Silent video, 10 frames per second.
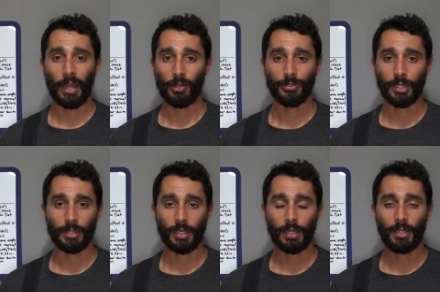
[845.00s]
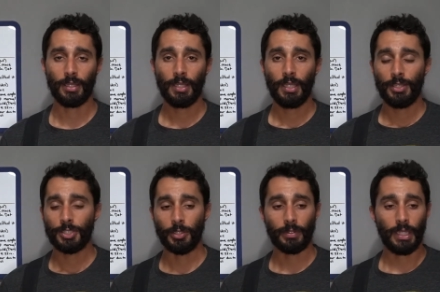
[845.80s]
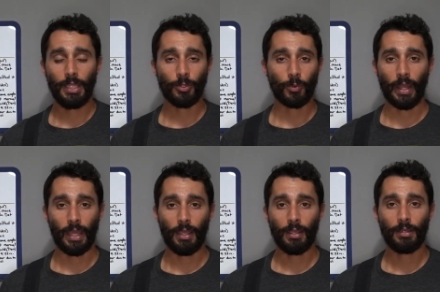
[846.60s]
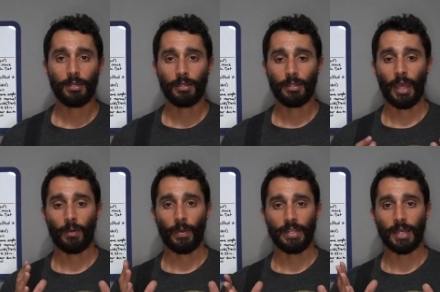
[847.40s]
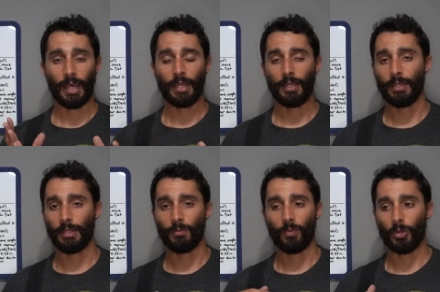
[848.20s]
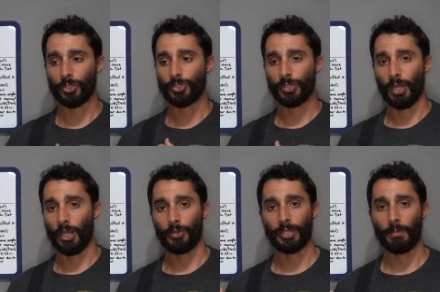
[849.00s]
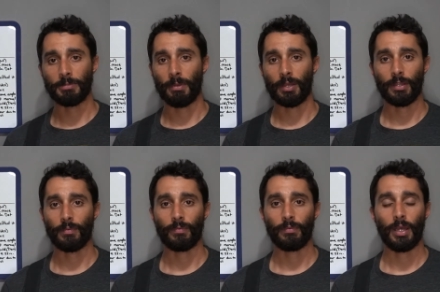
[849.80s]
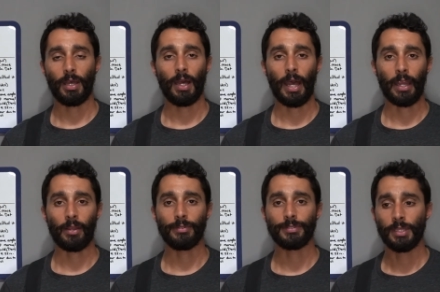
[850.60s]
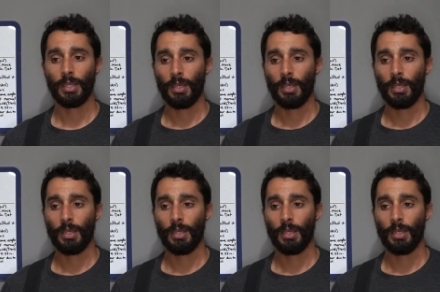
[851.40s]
irons on the gun. So either way, that red dot, it works 100 times better than irons